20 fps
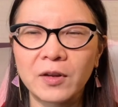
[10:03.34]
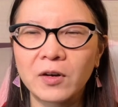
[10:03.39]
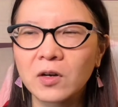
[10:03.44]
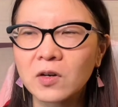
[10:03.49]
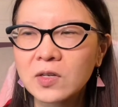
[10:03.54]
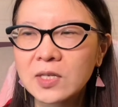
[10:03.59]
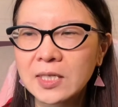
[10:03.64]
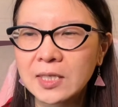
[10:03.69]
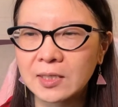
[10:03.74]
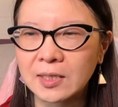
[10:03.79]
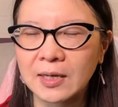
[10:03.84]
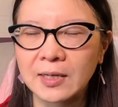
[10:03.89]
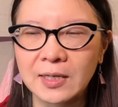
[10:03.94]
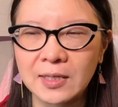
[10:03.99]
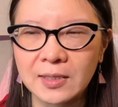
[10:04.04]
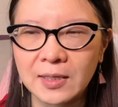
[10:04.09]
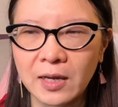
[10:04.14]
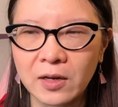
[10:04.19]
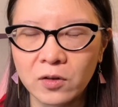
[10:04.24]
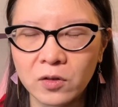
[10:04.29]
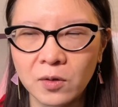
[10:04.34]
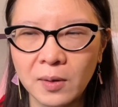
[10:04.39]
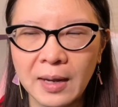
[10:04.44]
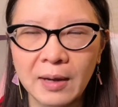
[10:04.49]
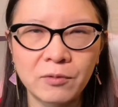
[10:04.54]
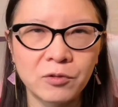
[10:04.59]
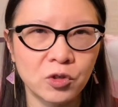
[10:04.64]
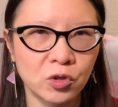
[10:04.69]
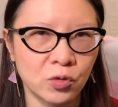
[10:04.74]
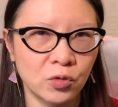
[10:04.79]
studies, I don't know how
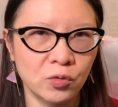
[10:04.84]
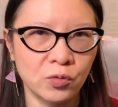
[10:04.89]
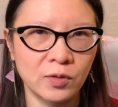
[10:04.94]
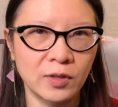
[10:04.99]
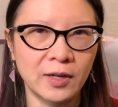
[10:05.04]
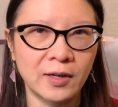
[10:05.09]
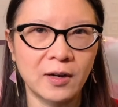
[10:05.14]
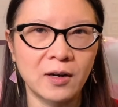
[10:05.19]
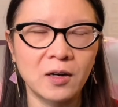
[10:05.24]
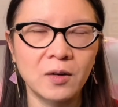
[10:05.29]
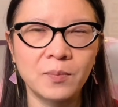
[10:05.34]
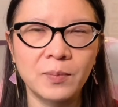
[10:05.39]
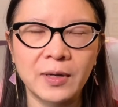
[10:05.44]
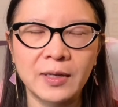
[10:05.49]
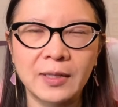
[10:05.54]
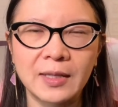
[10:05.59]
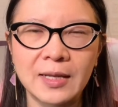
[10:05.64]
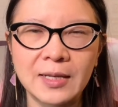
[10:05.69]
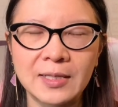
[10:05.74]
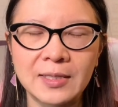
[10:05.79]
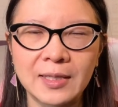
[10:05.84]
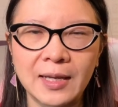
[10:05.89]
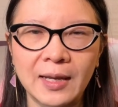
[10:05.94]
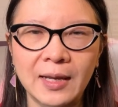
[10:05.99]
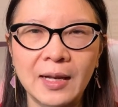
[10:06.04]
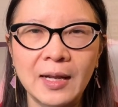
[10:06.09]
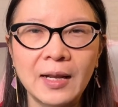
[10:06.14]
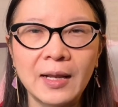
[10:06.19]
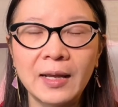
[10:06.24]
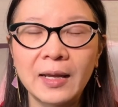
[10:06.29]
true they are, but they say
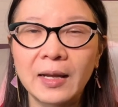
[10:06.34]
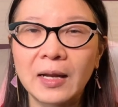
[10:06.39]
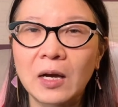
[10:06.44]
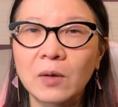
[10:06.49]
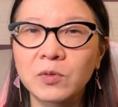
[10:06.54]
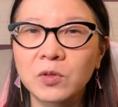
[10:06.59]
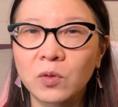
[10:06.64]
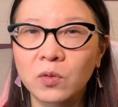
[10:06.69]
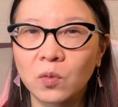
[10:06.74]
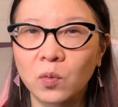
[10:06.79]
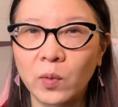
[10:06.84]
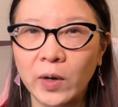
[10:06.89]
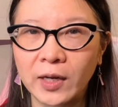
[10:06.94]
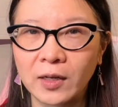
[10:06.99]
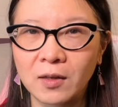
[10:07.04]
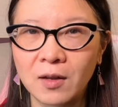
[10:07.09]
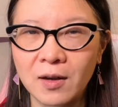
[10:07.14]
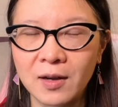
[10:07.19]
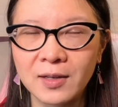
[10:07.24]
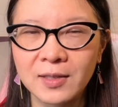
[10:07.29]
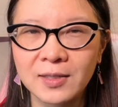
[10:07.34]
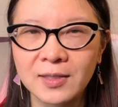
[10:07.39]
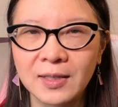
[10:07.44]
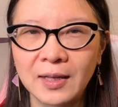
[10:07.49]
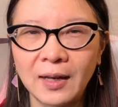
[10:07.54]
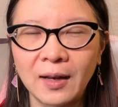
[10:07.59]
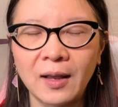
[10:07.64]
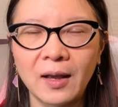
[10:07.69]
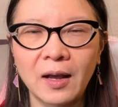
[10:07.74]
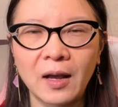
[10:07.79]
it helps with weight loss.
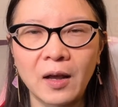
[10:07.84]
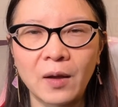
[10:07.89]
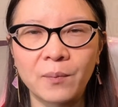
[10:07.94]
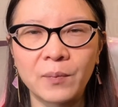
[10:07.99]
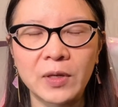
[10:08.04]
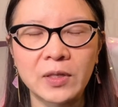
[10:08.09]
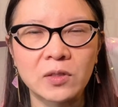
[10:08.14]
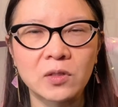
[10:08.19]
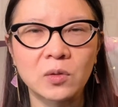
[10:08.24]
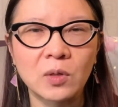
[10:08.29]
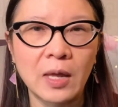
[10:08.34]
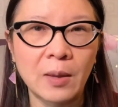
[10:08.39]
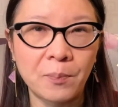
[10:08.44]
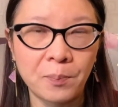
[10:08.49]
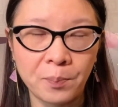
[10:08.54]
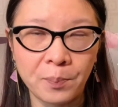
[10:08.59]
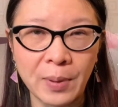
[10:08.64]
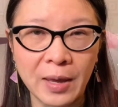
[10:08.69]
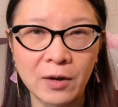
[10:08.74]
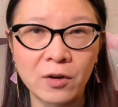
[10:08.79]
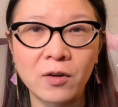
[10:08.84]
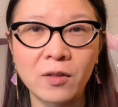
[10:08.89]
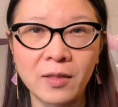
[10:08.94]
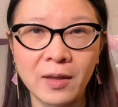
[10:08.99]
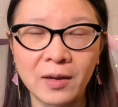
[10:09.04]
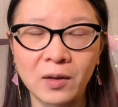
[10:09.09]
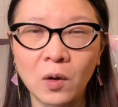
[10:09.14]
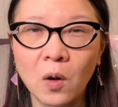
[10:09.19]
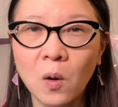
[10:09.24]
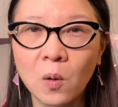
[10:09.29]
It's better
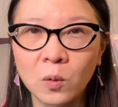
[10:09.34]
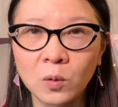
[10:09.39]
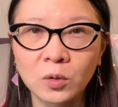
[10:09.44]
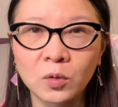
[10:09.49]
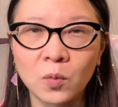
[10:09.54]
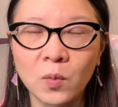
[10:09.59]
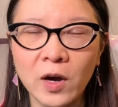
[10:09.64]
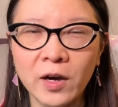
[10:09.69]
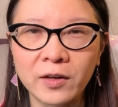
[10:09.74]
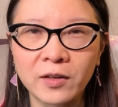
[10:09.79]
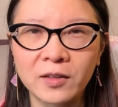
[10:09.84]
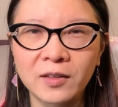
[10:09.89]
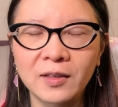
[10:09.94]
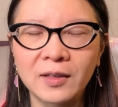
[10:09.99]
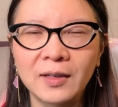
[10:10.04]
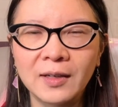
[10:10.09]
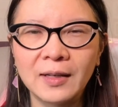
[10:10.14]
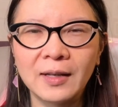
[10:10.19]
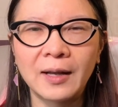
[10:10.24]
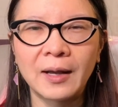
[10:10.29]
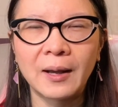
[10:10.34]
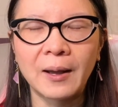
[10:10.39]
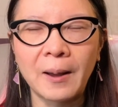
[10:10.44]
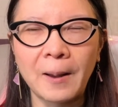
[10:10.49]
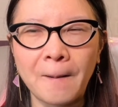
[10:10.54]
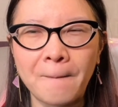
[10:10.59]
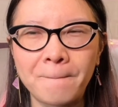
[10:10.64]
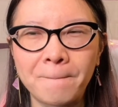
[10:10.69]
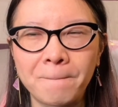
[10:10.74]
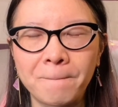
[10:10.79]
than cold water.
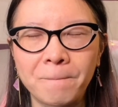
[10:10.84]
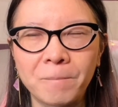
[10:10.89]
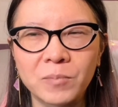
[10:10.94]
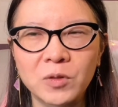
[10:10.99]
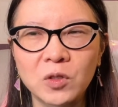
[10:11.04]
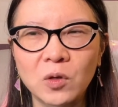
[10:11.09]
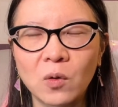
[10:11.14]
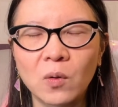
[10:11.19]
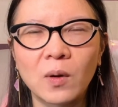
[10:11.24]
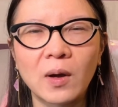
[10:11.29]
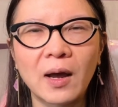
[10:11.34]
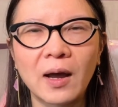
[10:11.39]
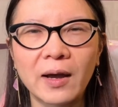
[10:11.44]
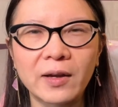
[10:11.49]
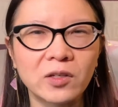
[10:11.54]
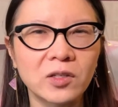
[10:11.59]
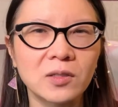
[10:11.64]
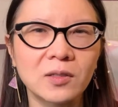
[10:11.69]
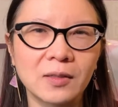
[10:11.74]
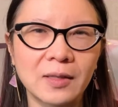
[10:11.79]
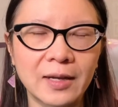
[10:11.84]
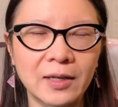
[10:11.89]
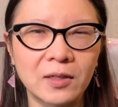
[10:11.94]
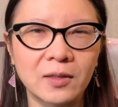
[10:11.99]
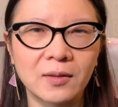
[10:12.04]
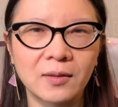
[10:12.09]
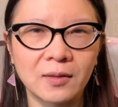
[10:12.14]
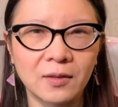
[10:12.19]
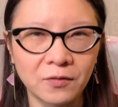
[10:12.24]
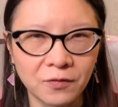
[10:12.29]
So I just like
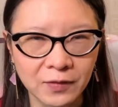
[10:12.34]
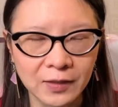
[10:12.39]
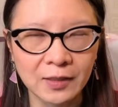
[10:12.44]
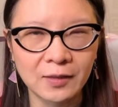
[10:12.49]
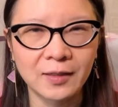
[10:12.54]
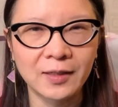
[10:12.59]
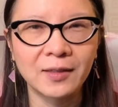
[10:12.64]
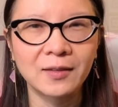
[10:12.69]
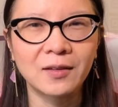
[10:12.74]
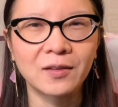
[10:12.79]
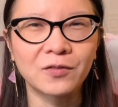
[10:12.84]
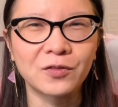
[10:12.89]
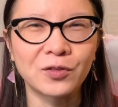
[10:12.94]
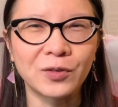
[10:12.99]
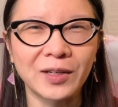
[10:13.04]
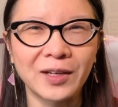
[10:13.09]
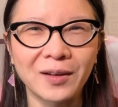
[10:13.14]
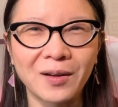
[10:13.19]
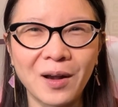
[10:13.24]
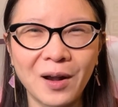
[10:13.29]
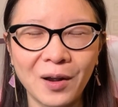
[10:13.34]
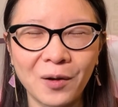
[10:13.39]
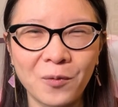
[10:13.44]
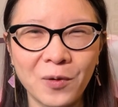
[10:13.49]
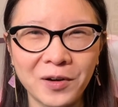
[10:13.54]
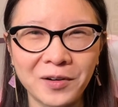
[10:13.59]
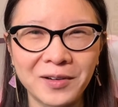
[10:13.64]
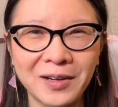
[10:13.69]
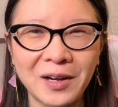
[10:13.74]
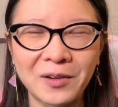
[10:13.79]
the feeling of drinking hot
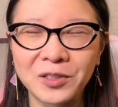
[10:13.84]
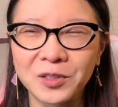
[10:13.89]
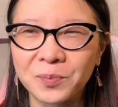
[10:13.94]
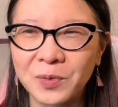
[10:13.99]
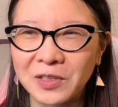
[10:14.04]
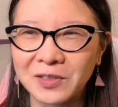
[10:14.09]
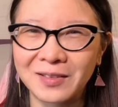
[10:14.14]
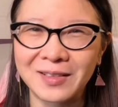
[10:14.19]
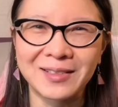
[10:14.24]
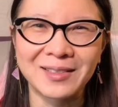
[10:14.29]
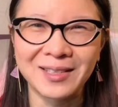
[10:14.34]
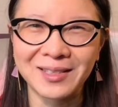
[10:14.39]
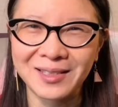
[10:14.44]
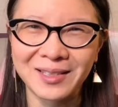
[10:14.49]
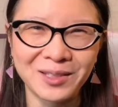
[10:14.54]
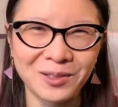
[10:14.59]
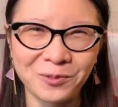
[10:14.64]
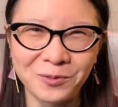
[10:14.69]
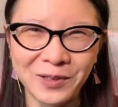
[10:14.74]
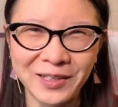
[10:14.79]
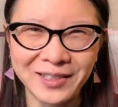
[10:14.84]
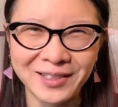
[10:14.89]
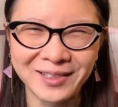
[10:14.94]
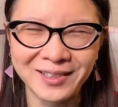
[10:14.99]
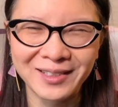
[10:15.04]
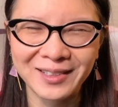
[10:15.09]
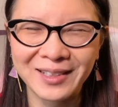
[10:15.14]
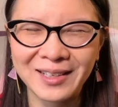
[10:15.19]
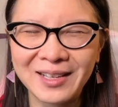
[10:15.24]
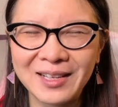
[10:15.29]
water now, especially since it's
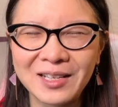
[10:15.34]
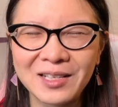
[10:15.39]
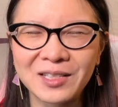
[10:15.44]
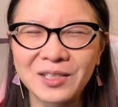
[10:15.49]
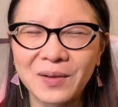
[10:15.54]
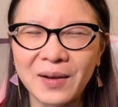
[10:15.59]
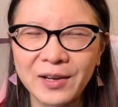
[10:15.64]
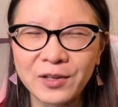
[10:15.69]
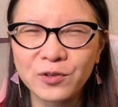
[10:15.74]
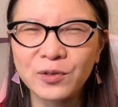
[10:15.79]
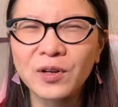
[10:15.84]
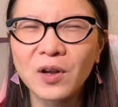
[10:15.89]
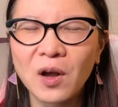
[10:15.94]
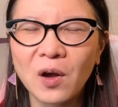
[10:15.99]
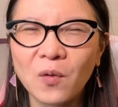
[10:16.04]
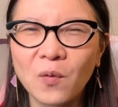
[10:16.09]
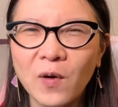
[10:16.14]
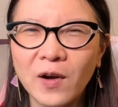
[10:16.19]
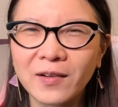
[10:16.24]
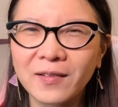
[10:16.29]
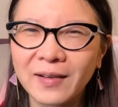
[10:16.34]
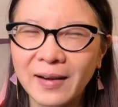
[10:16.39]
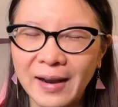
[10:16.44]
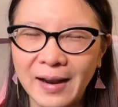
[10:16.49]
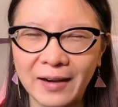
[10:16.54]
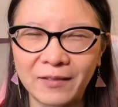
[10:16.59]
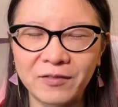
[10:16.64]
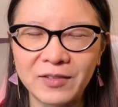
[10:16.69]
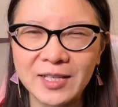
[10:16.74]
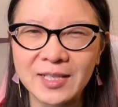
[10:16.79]
winter. So I drink hot water
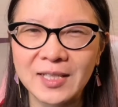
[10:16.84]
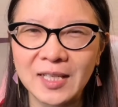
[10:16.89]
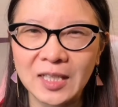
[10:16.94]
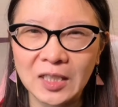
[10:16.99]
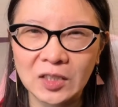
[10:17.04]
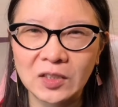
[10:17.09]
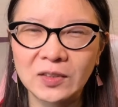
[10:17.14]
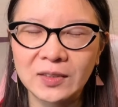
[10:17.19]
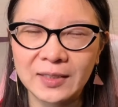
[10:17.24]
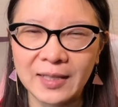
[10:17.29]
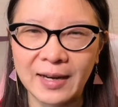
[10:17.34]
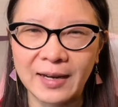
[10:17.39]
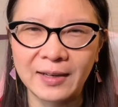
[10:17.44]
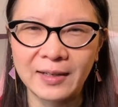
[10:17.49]
every single day